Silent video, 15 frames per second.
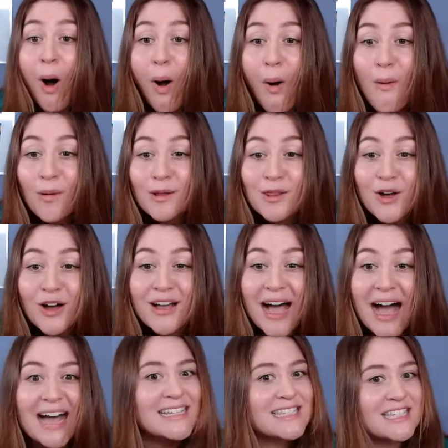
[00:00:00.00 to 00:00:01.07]
Oh, look,
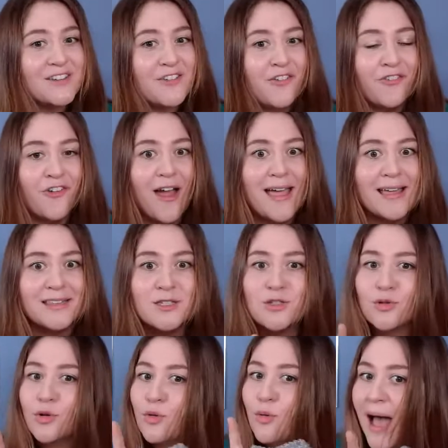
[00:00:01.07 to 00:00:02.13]
I see
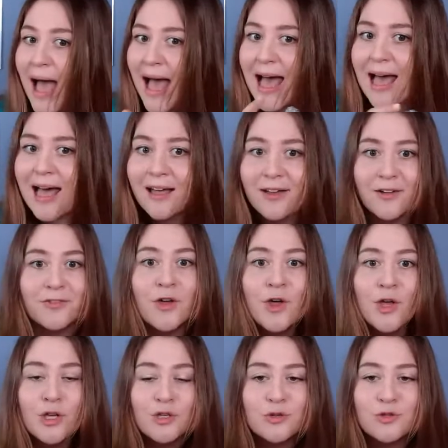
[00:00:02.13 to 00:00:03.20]
friends who have
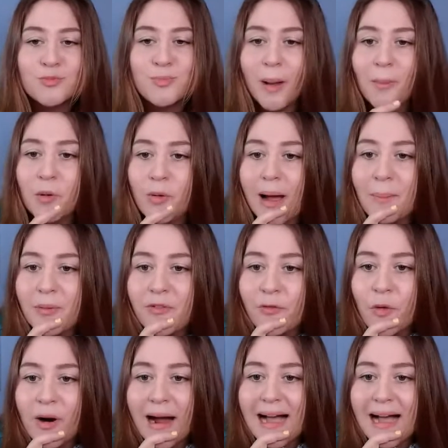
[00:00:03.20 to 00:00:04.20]
used Bubblewrap before.